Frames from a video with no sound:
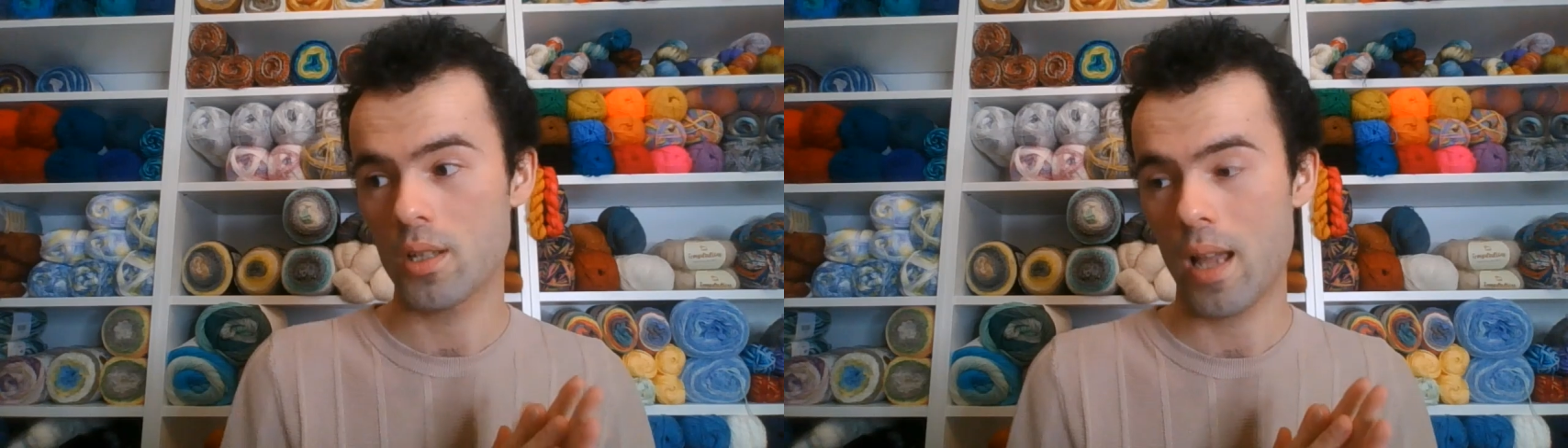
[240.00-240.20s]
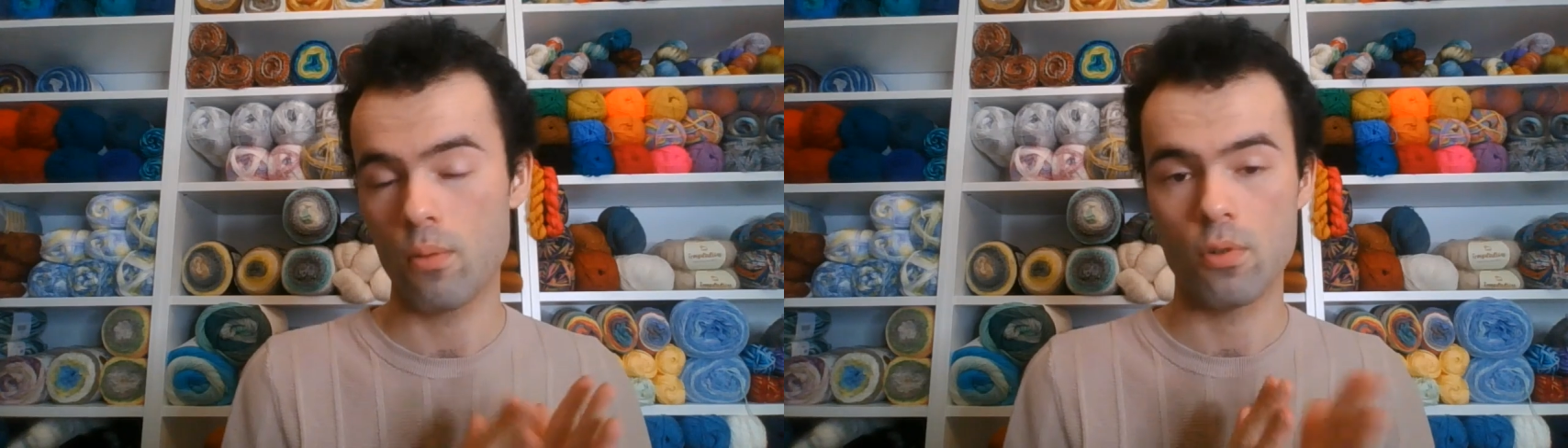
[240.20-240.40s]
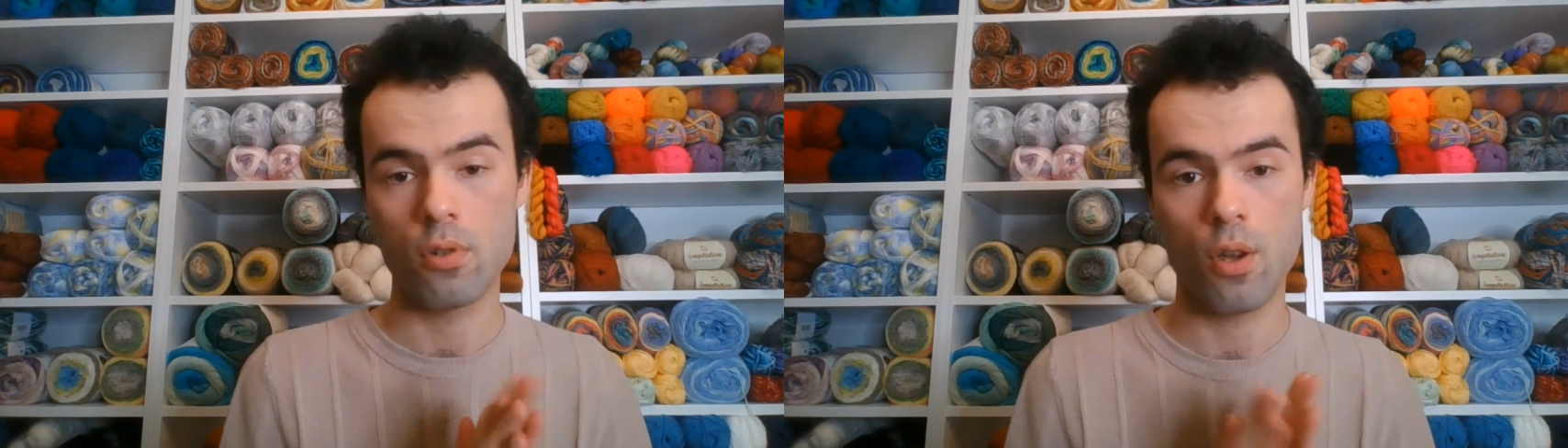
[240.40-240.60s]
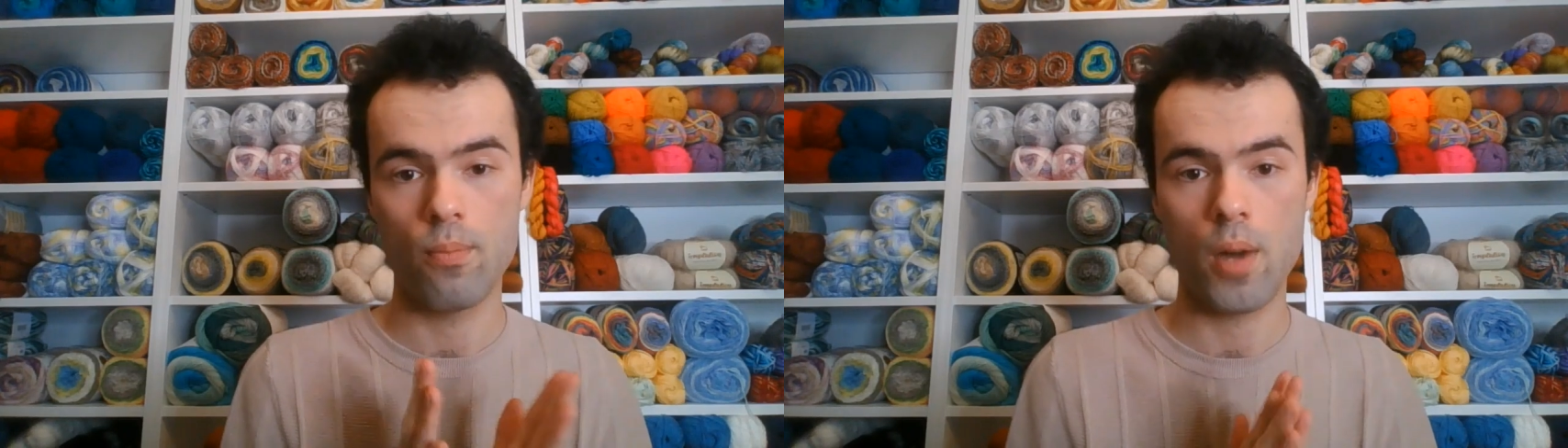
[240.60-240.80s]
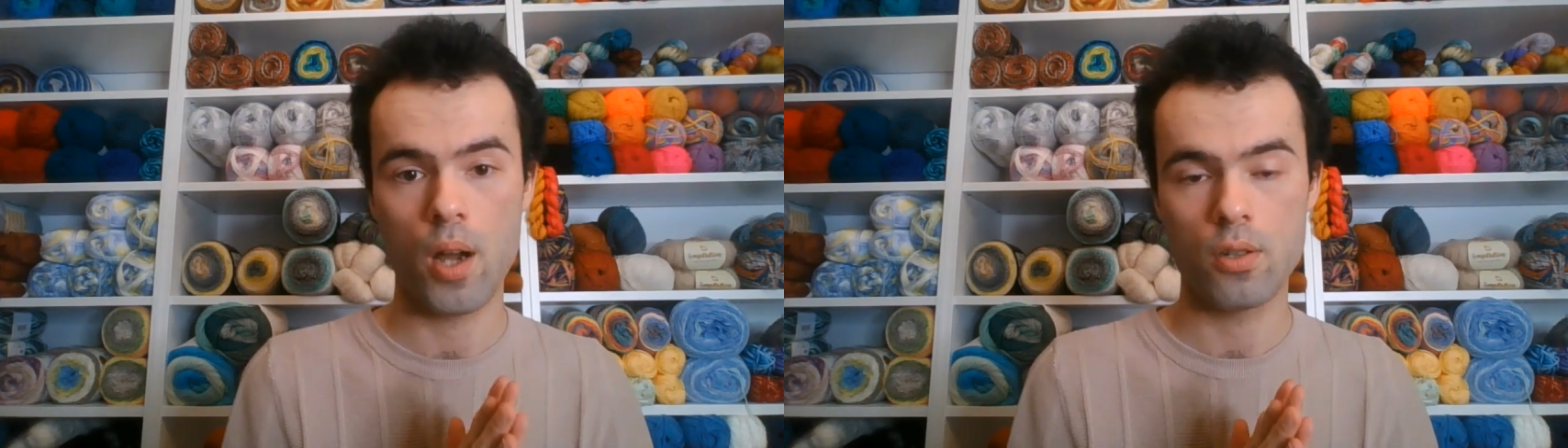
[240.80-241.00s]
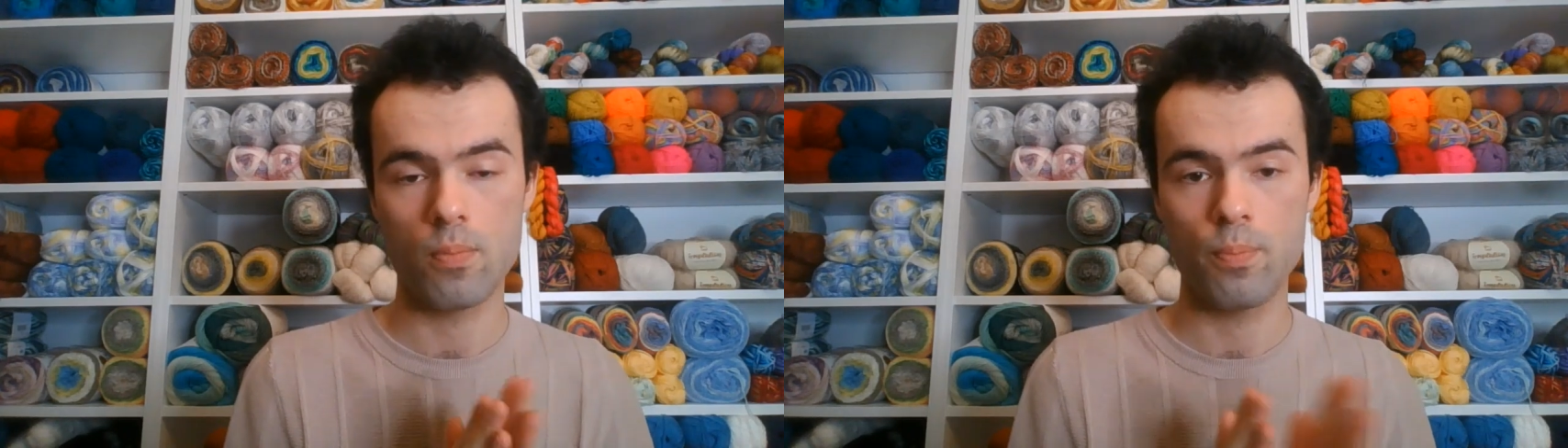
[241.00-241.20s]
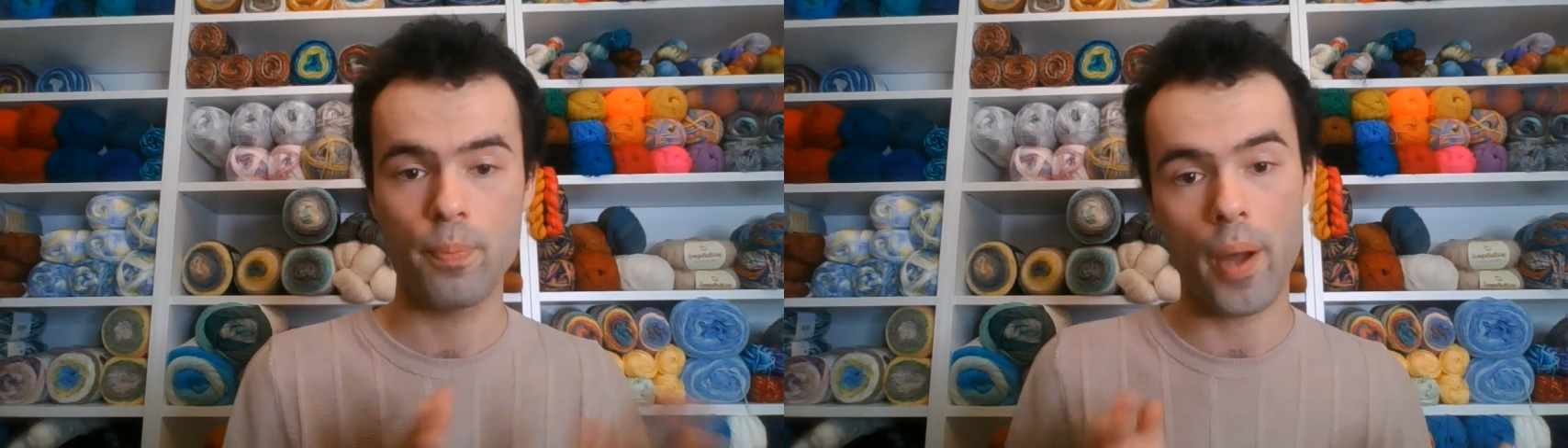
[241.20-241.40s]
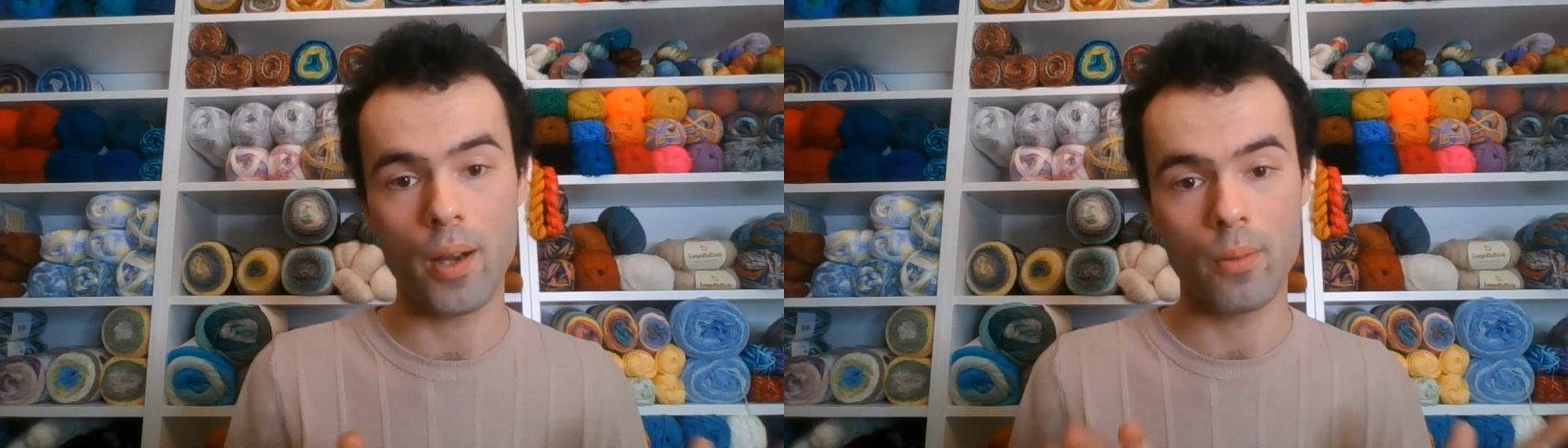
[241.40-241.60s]
us out so much,
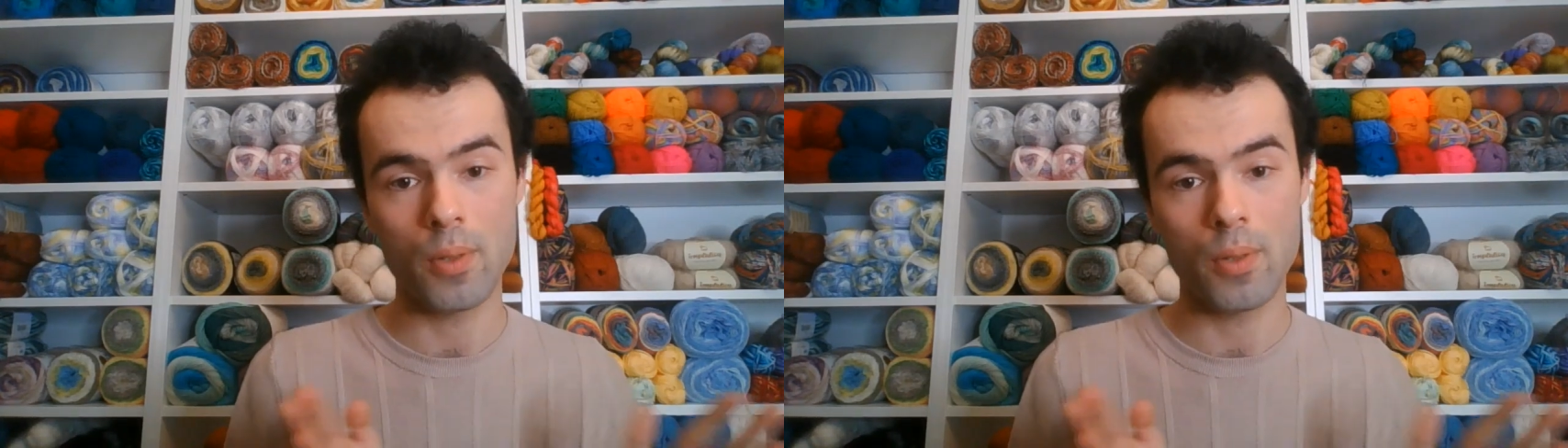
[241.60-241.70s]
but